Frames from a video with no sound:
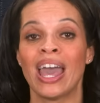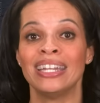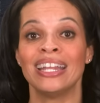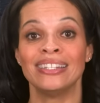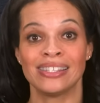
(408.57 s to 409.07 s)

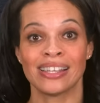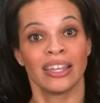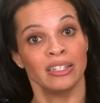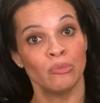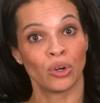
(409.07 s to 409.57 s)
edit and
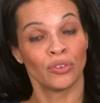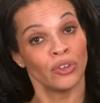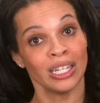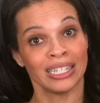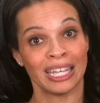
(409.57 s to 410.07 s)
sign more
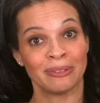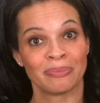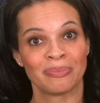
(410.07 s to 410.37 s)
freely.